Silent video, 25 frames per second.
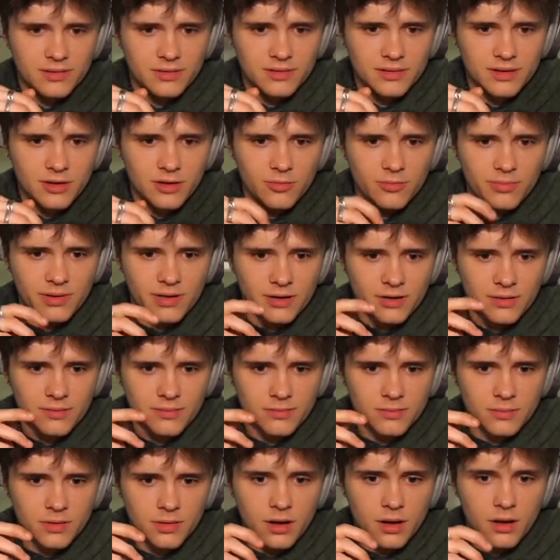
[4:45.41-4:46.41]

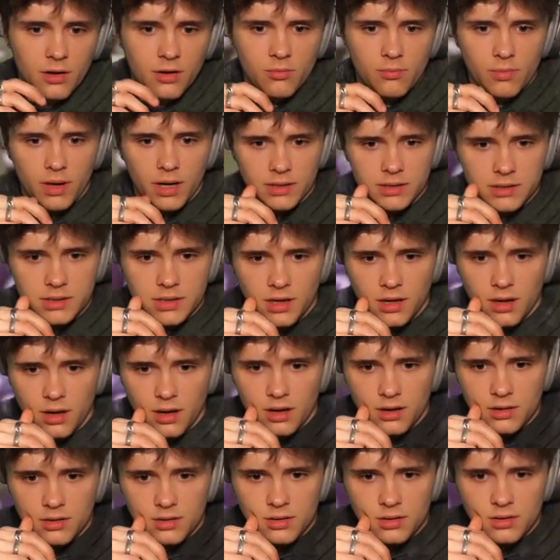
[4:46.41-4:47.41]
of... Oh my
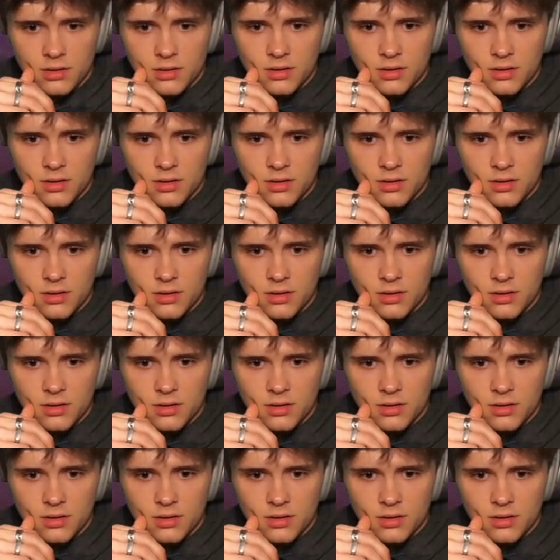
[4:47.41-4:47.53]
God.